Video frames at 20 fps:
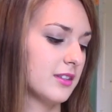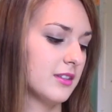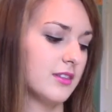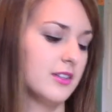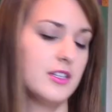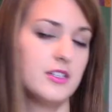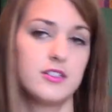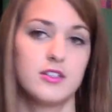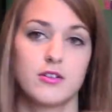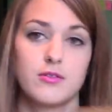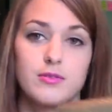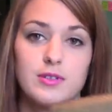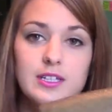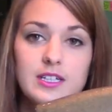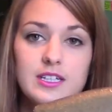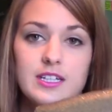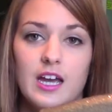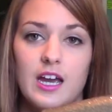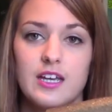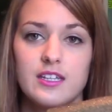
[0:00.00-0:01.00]
These are
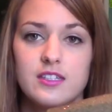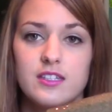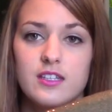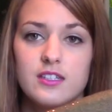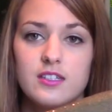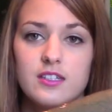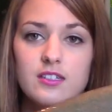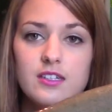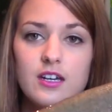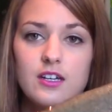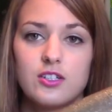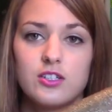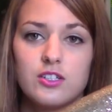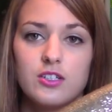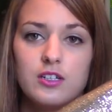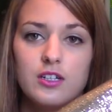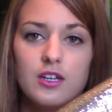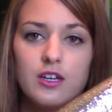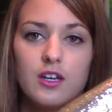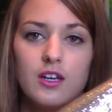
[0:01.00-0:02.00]
really nice. This is
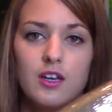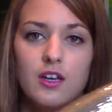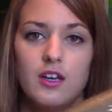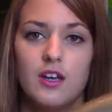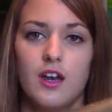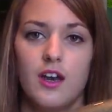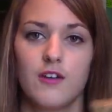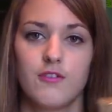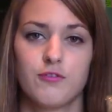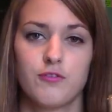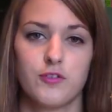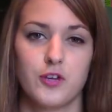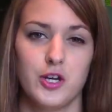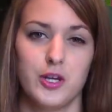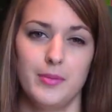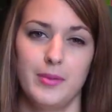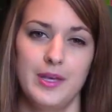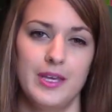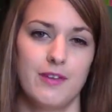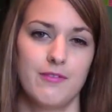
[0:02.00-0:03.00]
actually a
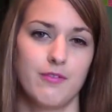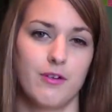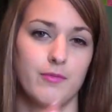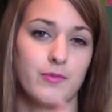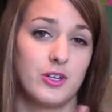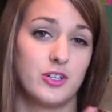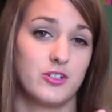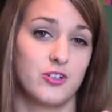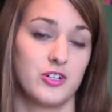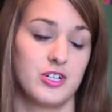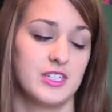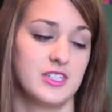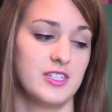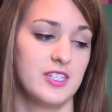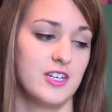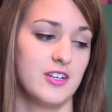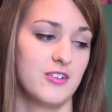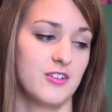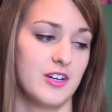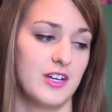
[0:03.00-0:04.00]
freebie from Victoria's
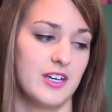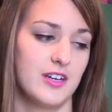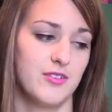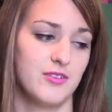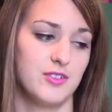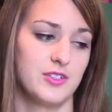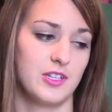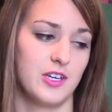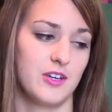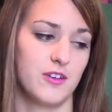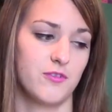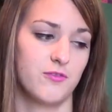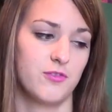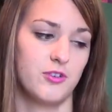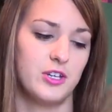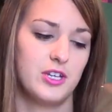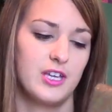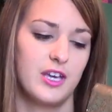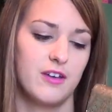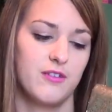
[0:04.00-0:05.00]
Secret. It was like a
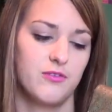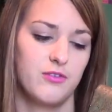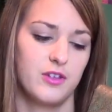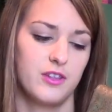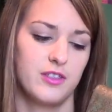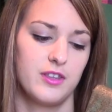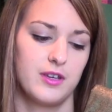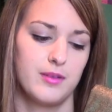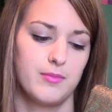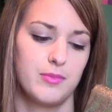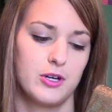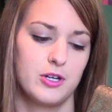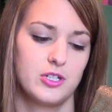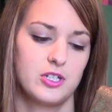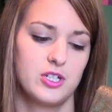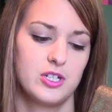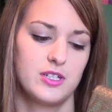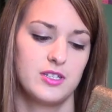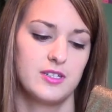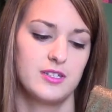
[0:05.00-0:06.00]
free gift with like
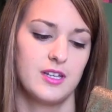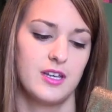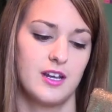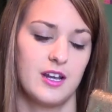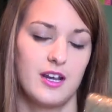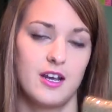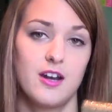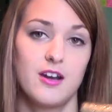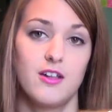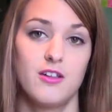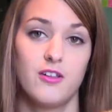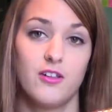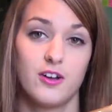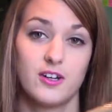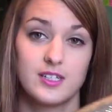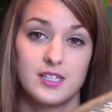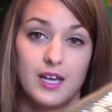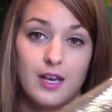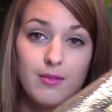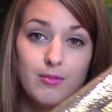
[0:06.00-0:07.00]
purchase. I got it a
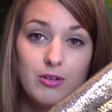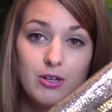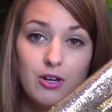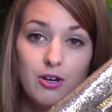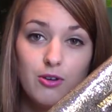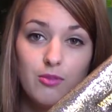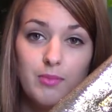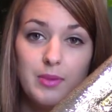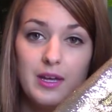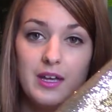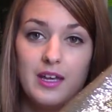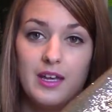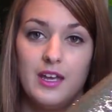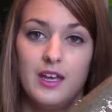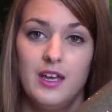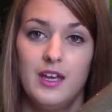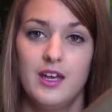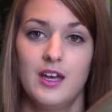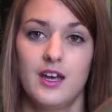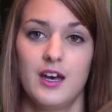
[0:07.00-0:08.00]
long time ago, but
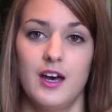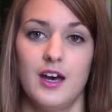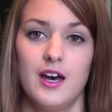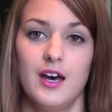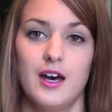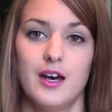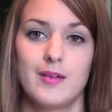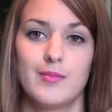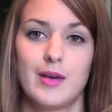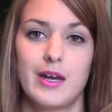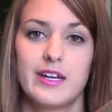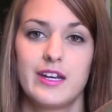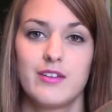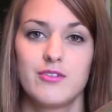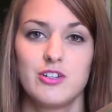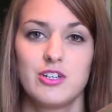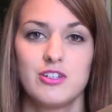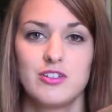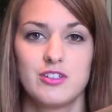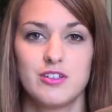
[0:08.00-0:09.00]
I
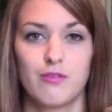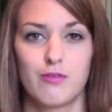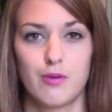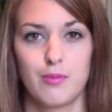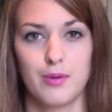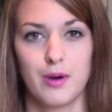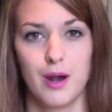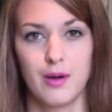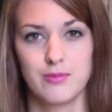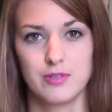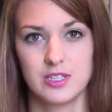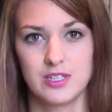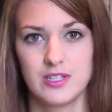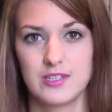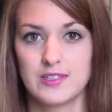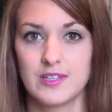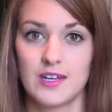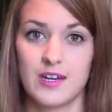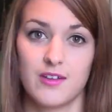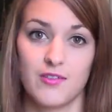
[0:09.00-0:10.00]
never used it for prom just
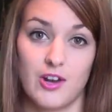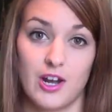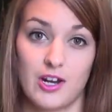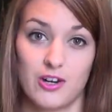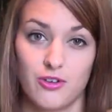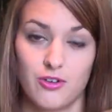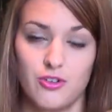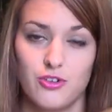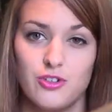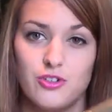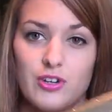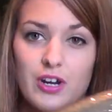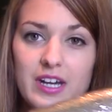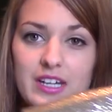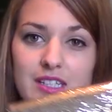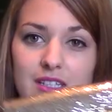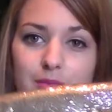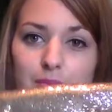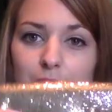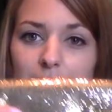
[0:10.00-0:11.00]
because I never had a gold
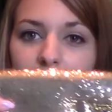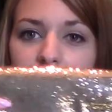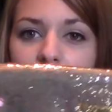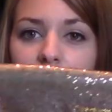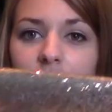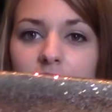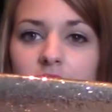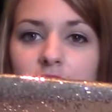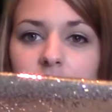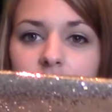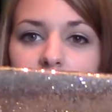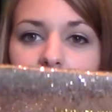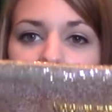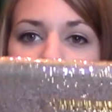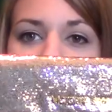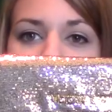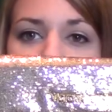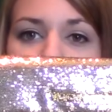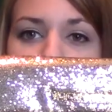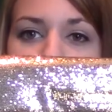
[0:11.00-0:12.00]
dress, but it
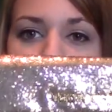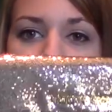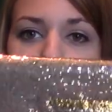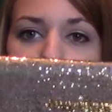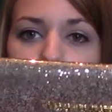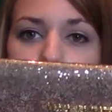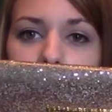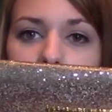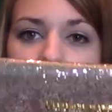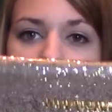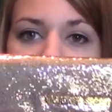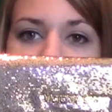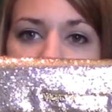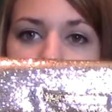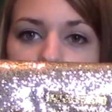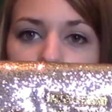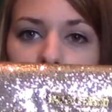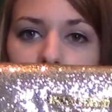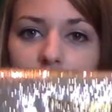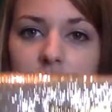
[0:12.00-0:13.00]
is super
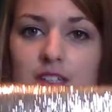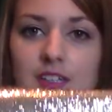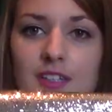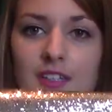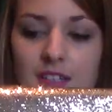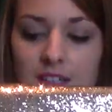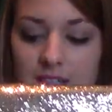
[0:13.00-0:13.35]
cute.